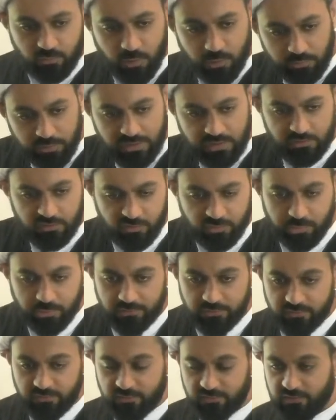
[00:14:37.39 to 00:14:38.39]
where we can
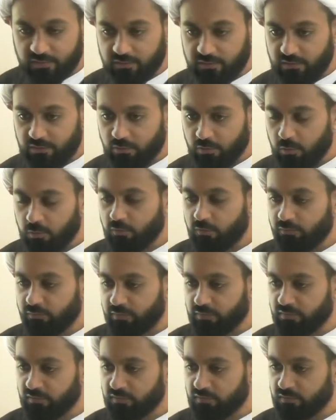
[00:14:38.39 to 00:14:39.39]
sponsor certain
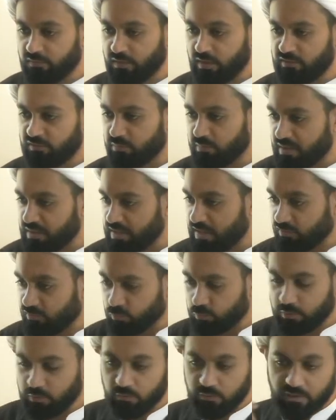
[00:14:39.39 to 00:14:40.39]
orphans, as many
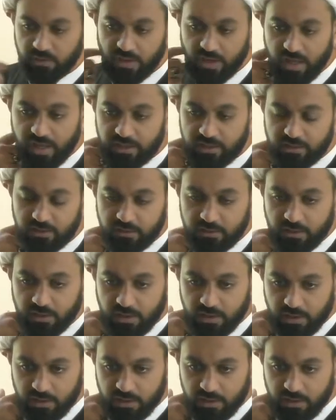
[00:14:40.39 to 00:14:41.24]
as we would like,